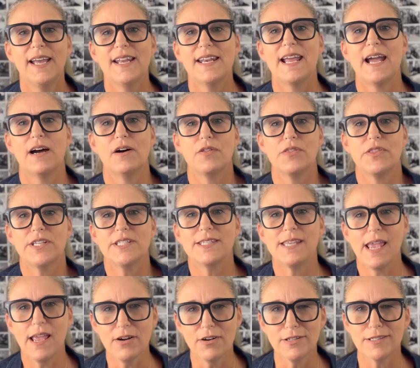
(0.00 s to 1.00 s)
Now, the
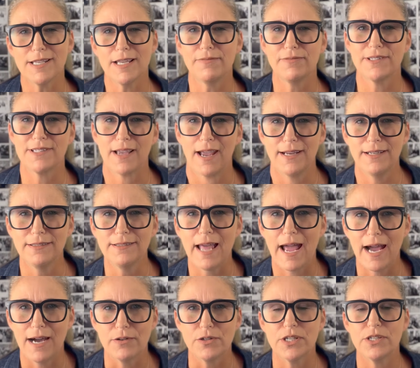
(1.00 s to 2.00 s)
scanner itself is kind of
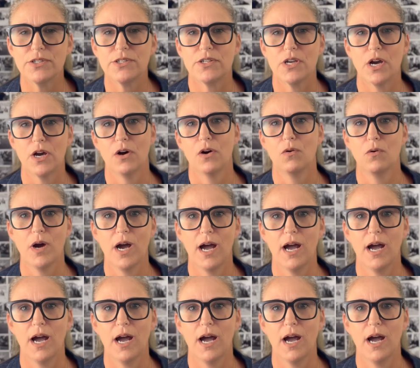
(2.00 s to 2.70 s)
loud, so